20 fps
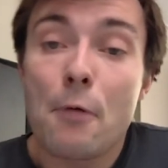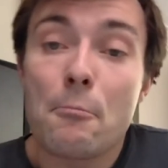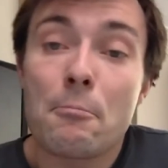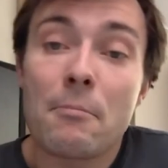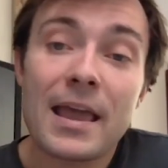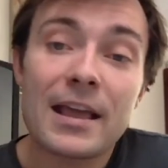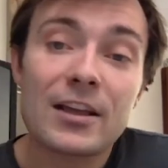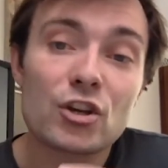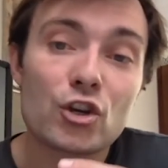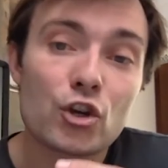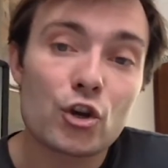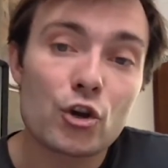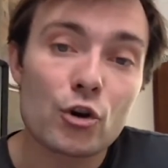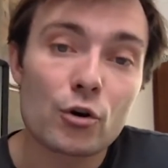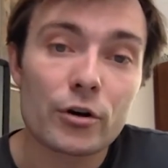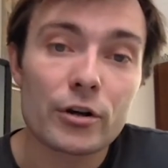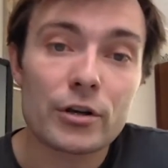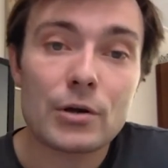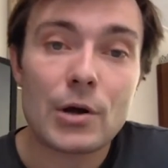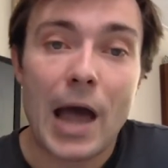Make
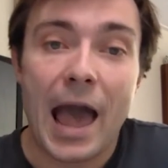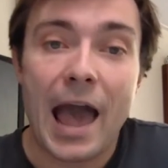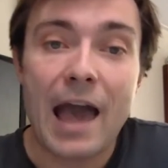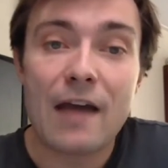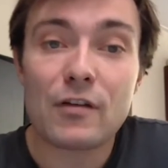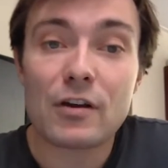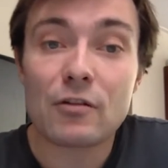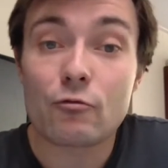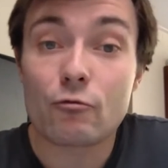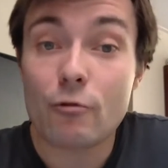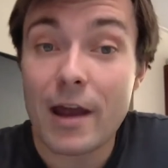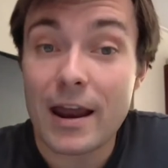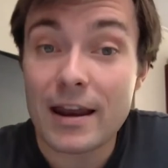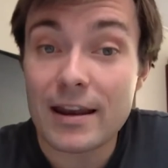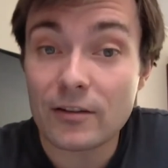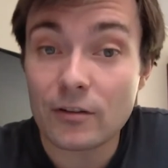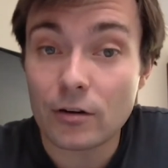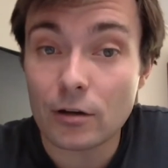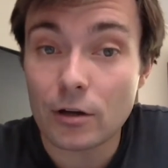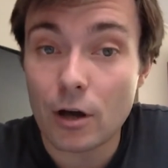sure you have it
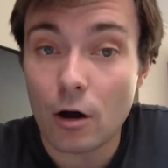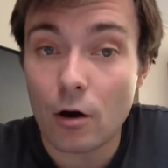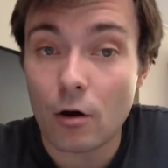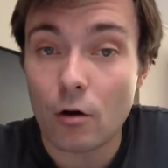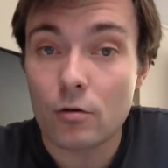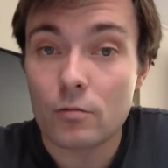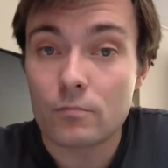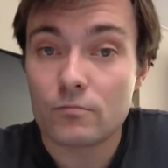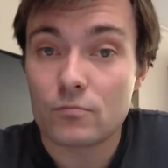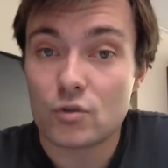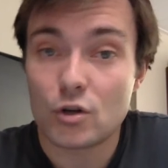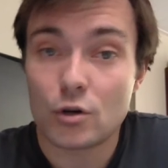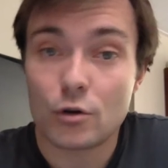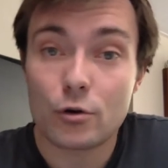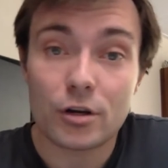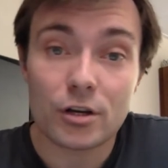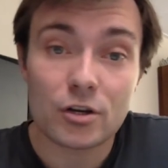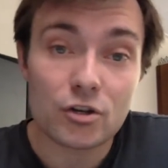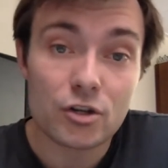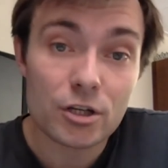ready to go so you
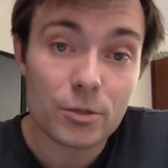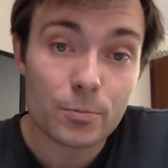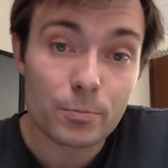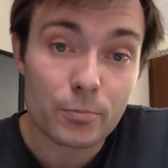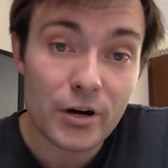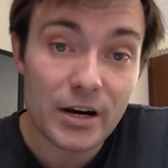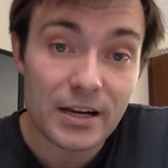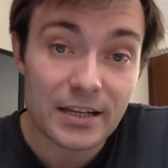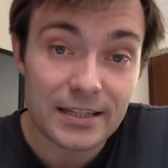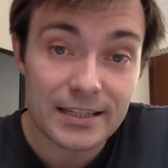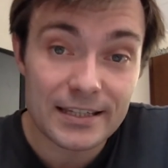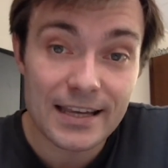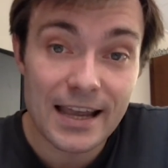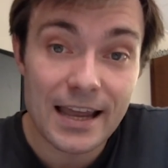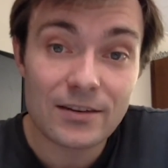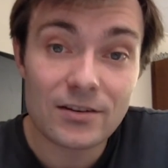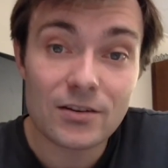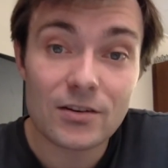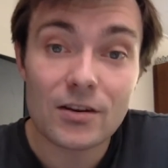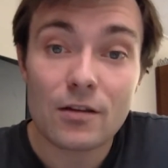can just press
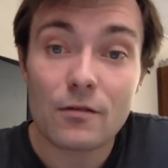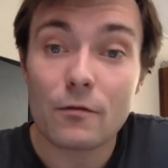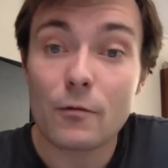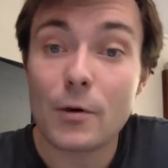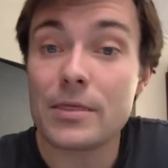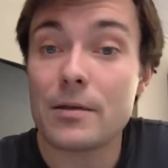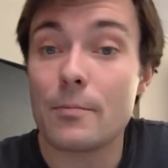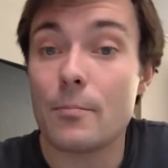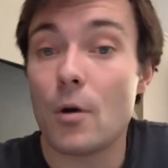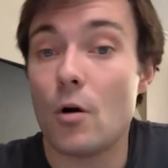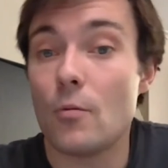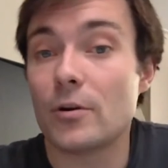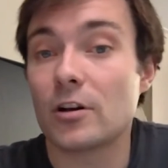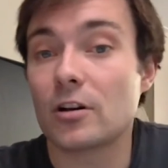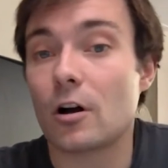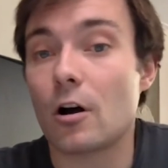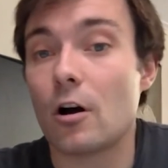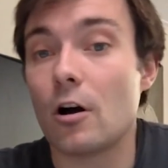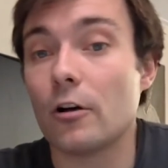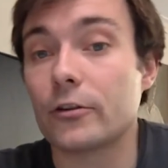send when the
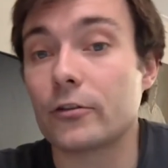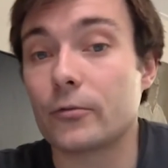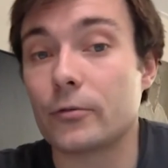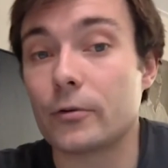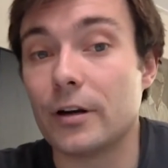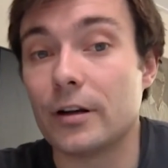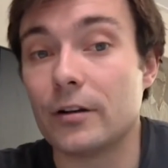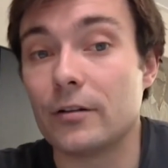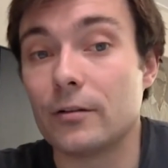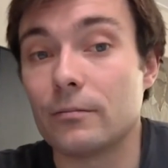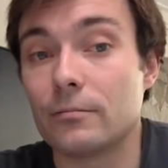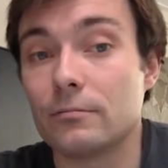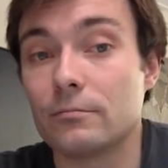moment calls for it.